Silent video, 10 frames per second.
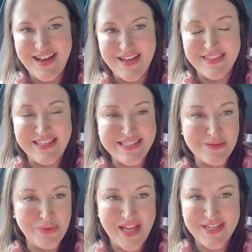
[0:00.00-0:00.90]
the
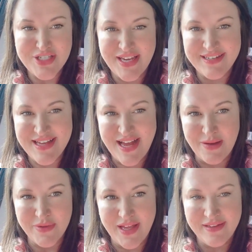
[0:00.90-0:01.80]
supply chain
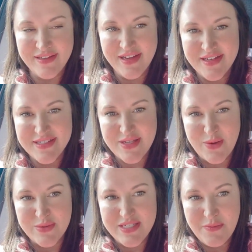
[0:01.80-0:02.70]
timeline.
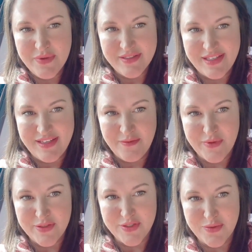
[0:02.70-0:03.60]
So typically, a
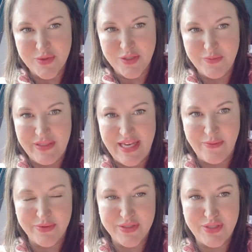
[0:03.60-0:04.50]
builder will be
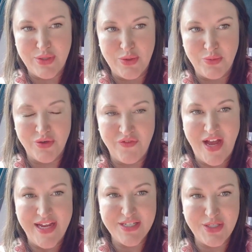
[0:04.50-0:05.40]
able to
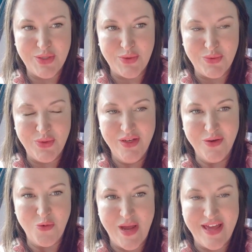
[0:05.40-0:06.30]
provide you
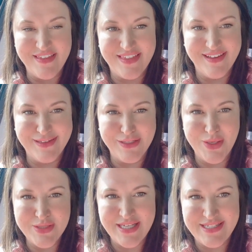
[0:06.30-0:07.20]
with a
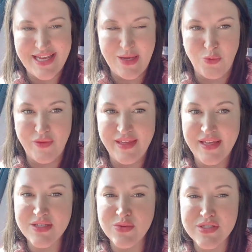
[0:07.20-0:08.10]
closing date when they
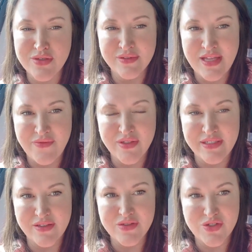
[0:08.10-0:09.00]
get to a certain level
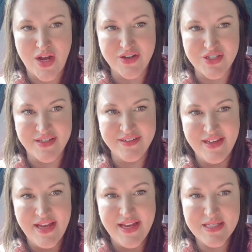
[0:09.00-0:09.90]
in construction.
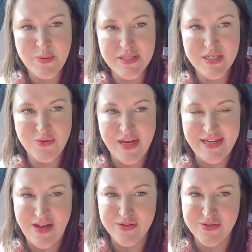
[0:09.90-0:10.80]
Especially right
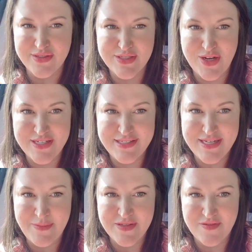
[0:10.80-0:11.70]
now during these crazy
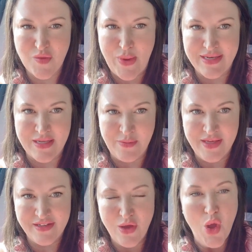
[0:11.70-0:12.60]
times of the
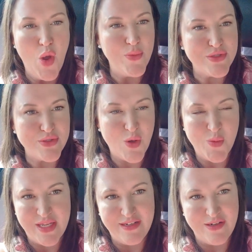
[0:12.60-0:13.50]
pandemic, almost
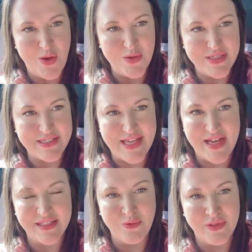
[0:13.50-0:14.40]
nobody knows
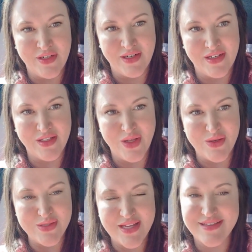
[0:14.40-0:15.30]
exactly when they're going to
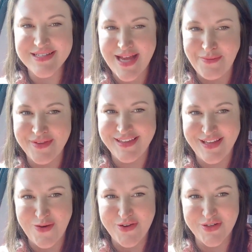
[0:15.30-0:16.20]
close at the time that they
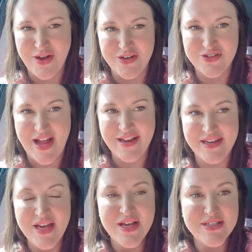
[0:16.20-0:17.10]
go under contract.
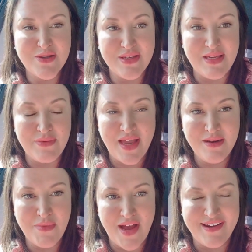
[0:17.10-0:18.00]
So keep that
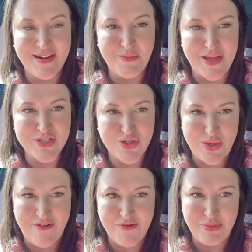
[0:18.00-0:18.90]
in mind and make sure you
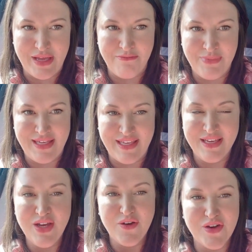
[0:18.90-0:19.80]
have a plan B
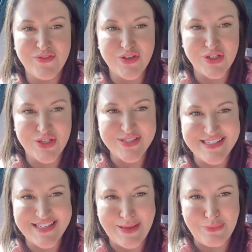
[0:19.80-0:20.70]
for if your
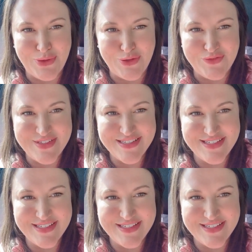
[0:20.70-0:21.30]
closing date moves.